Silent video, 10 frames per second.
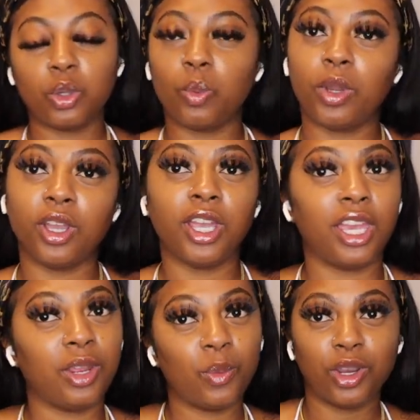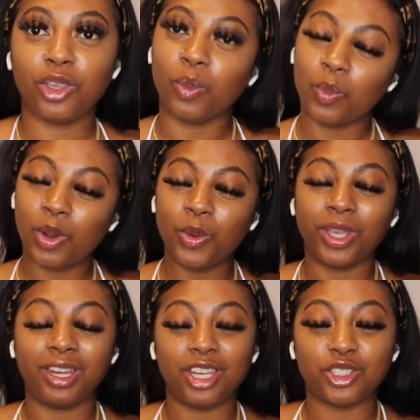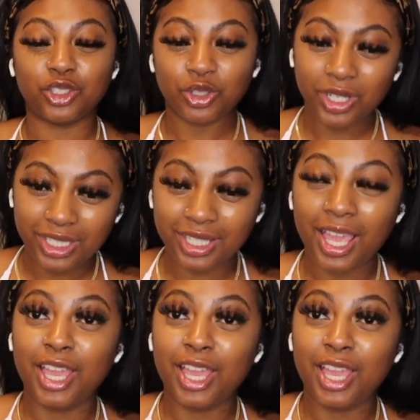You can wear it anywhere you want in these streets.